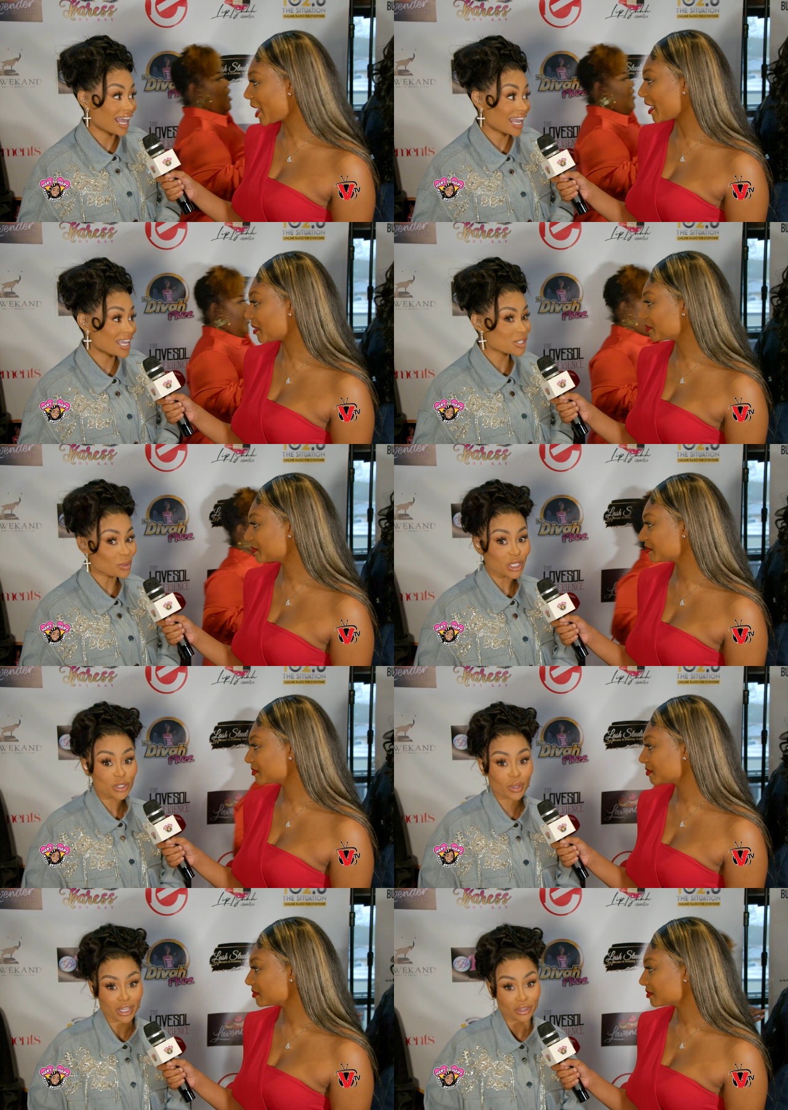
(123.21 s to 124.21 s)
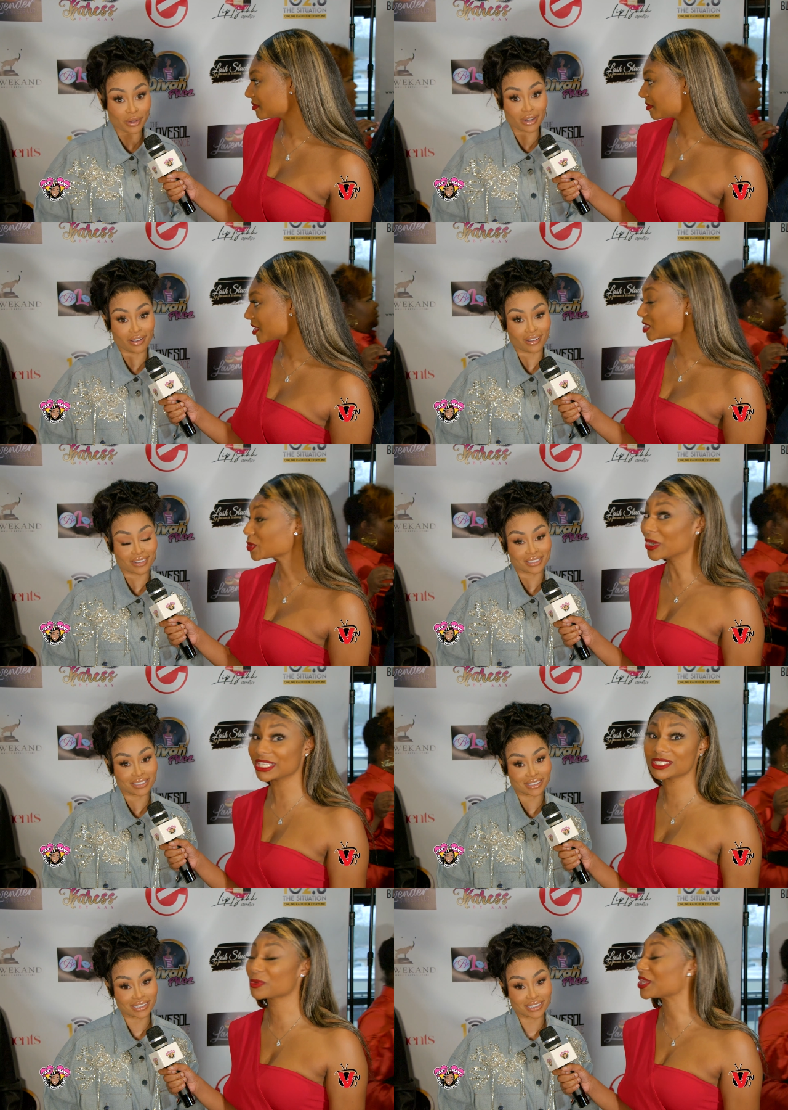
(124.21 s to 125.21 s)
Speaker 1: Like it's 2023, y'all.
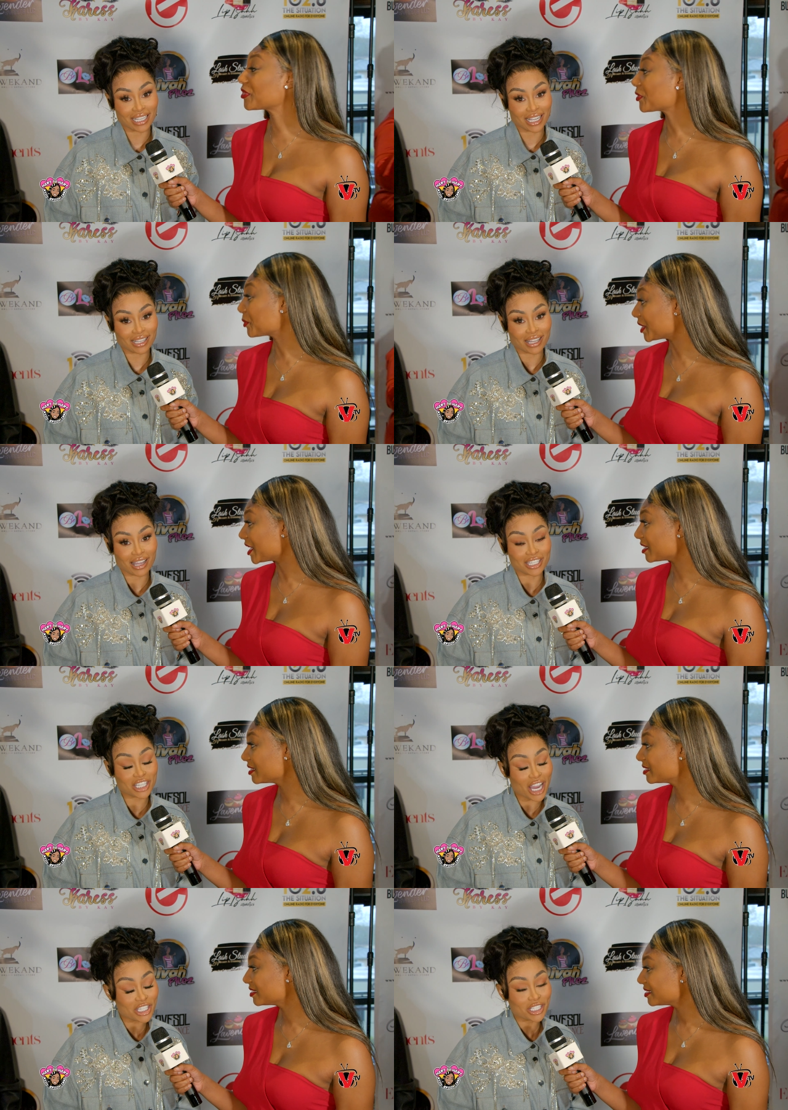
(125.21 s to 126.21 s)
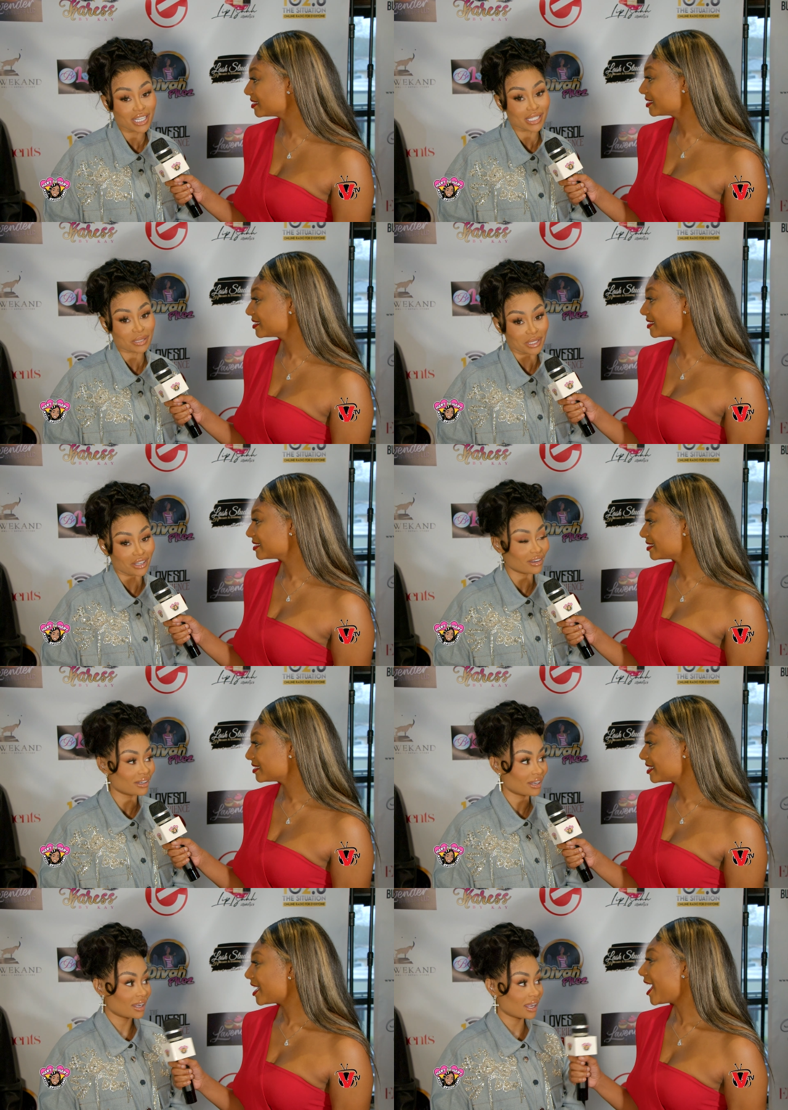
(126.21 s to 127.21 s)
A change needed to be
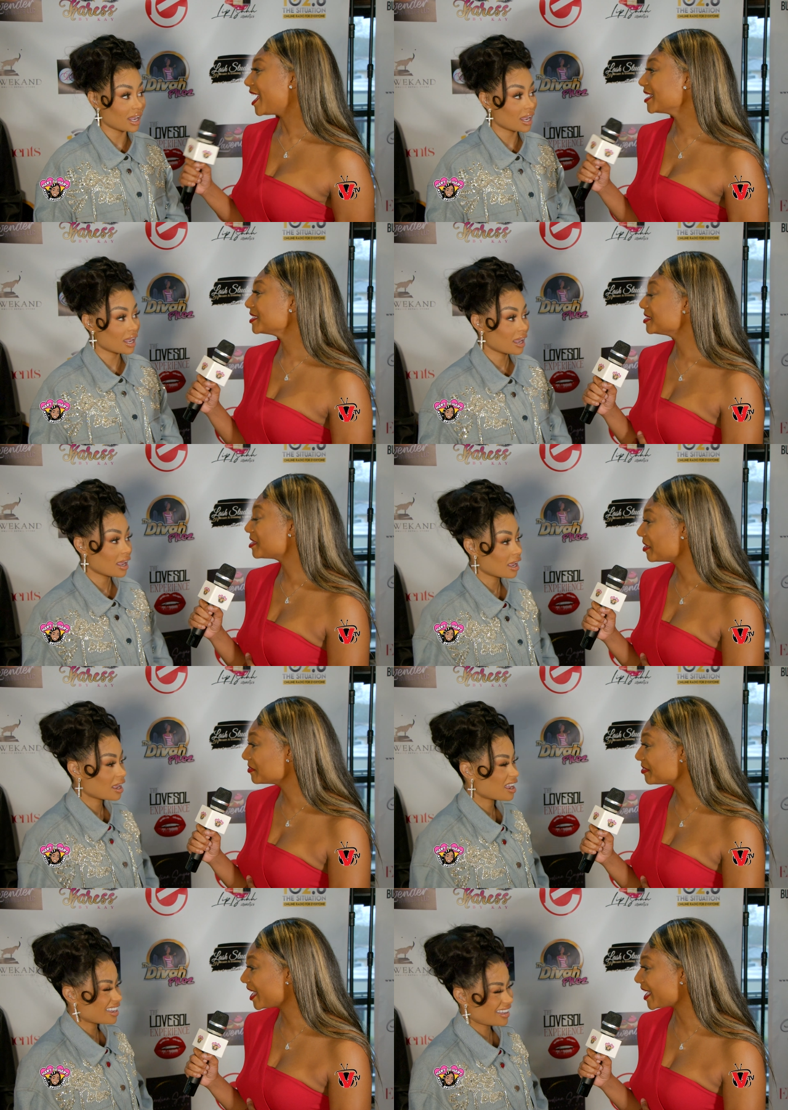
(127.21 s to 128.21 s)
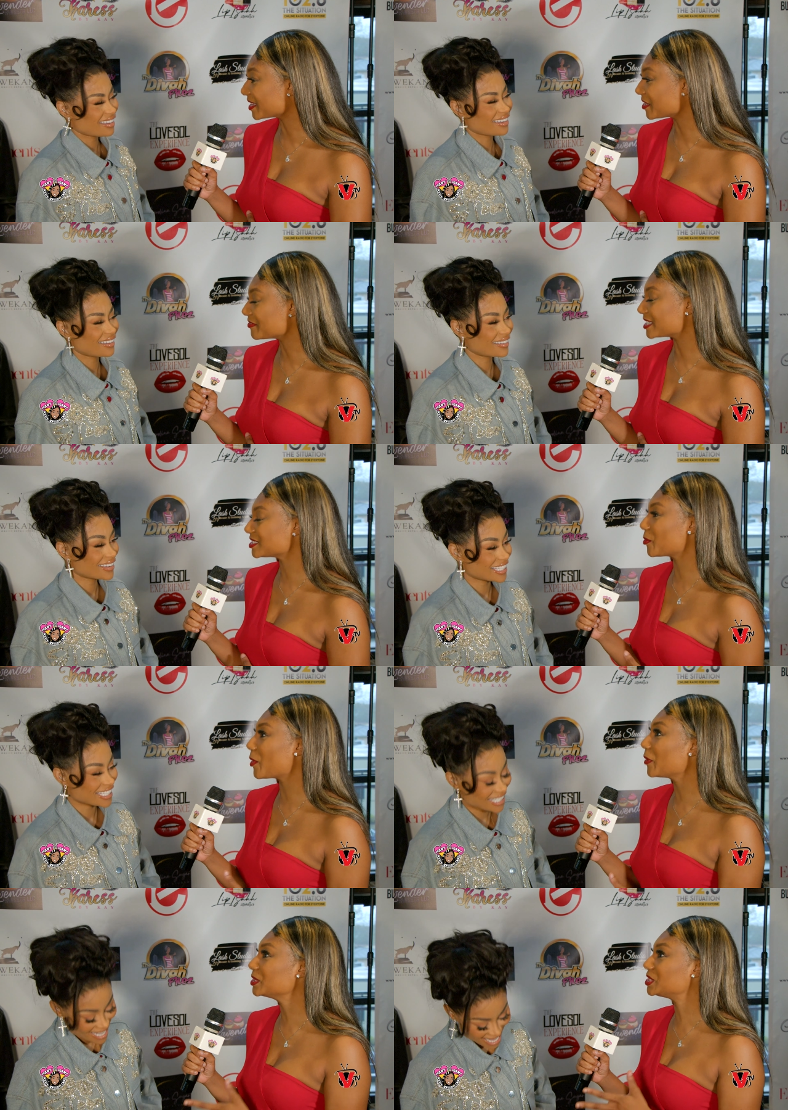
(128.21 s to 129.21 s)
done.
Speaker 2: I love that. I love that. So,
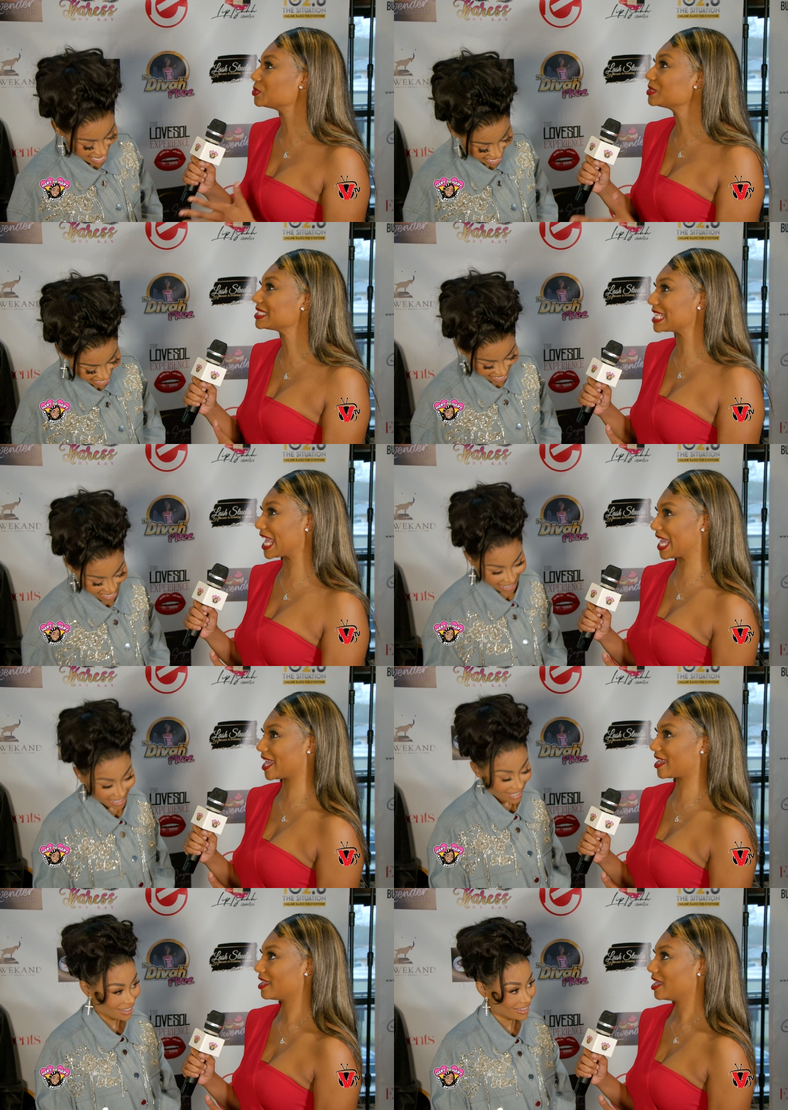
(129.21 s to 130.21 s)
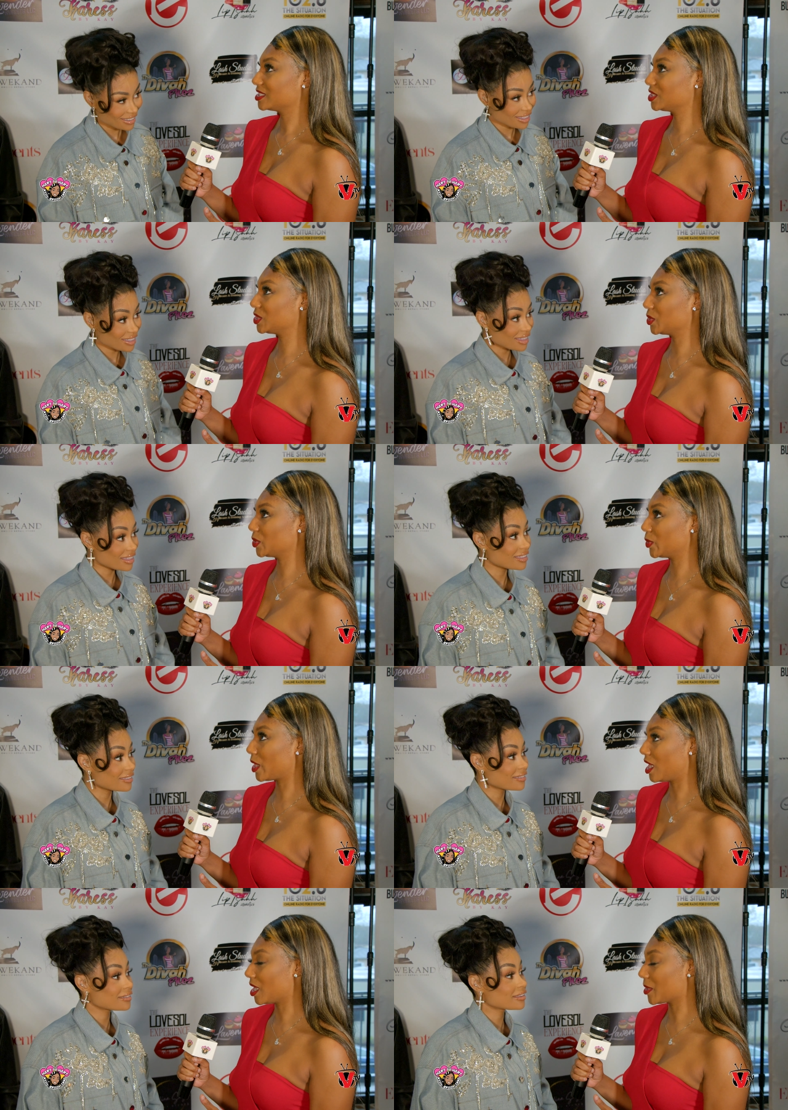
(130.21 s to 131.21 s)
what would you say
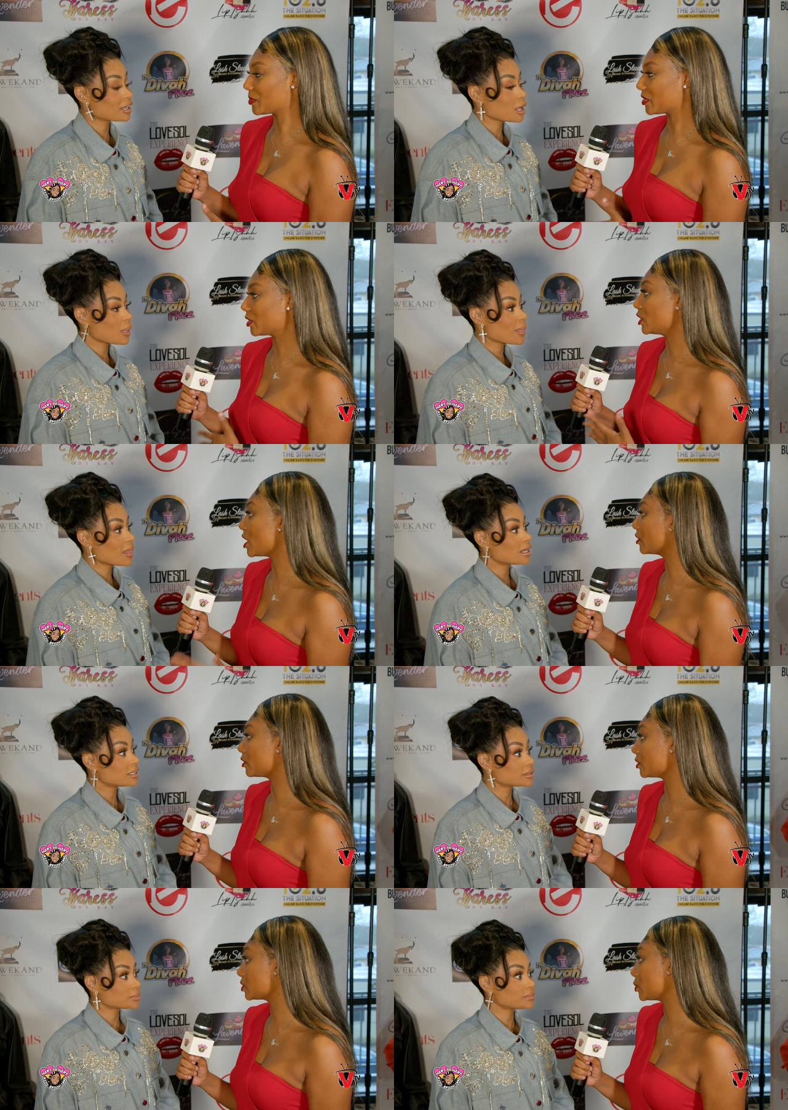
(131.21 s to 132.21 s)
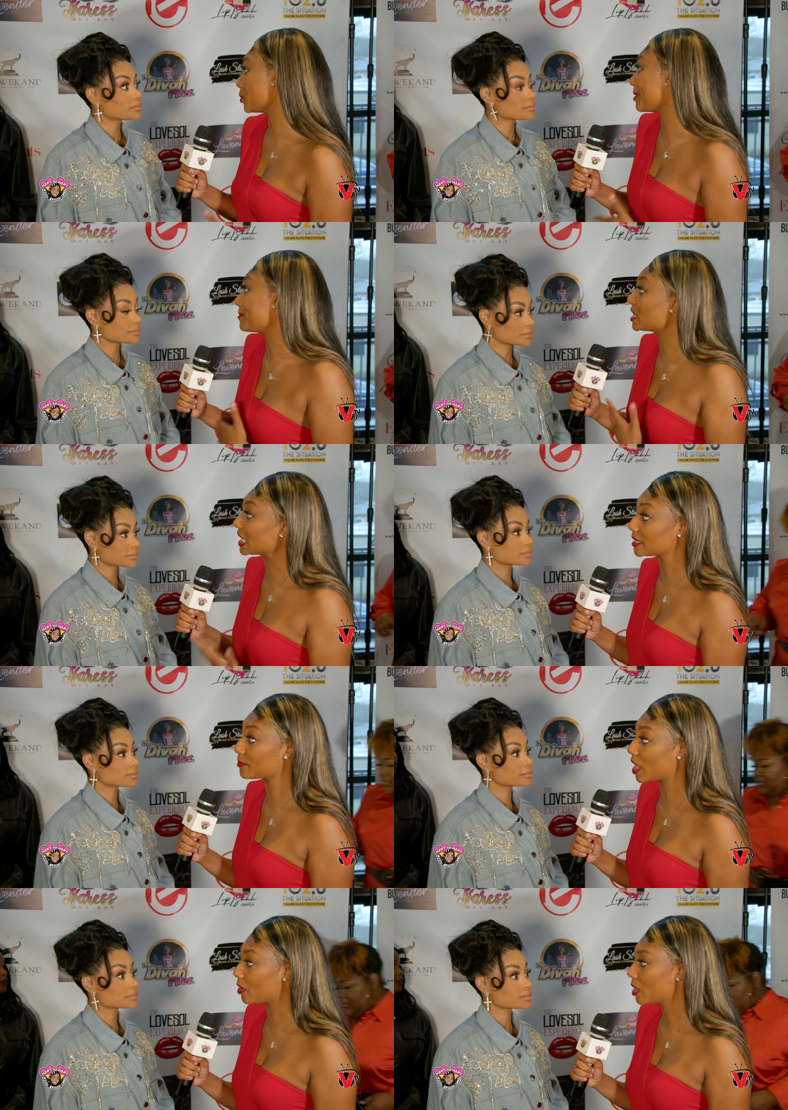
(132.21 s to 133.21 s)
to um, the young girls who are maybe
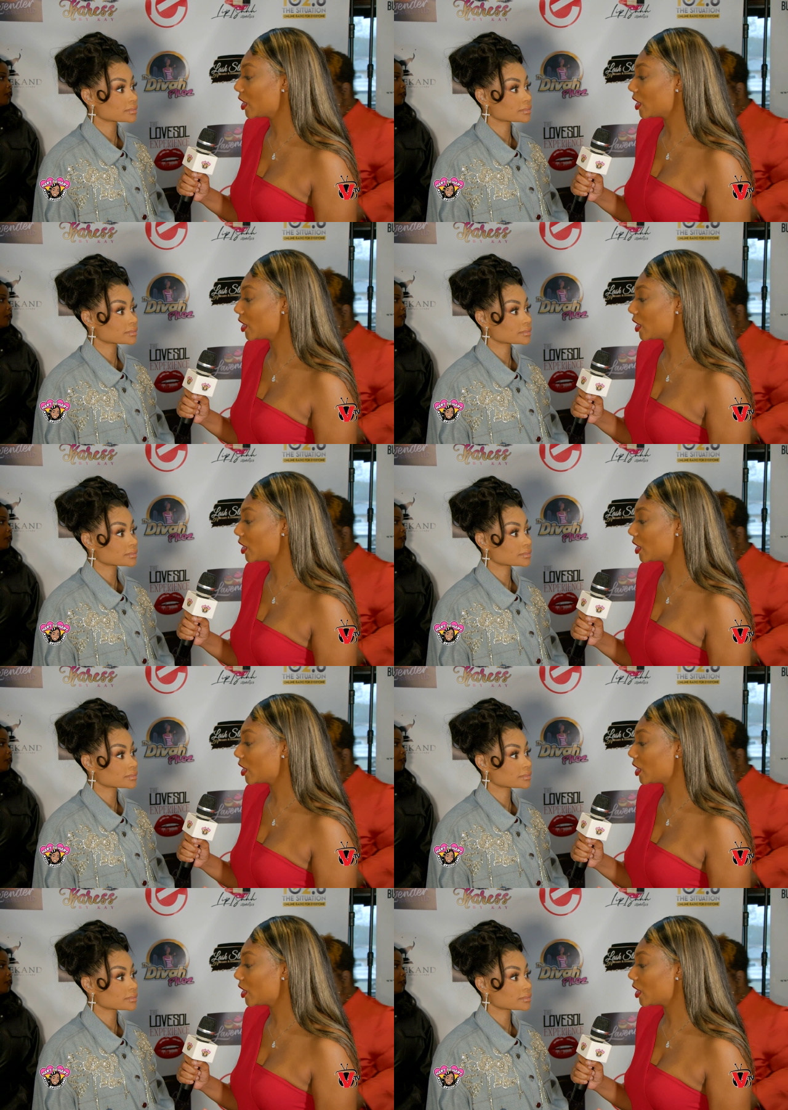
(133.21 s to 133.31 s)
thinking about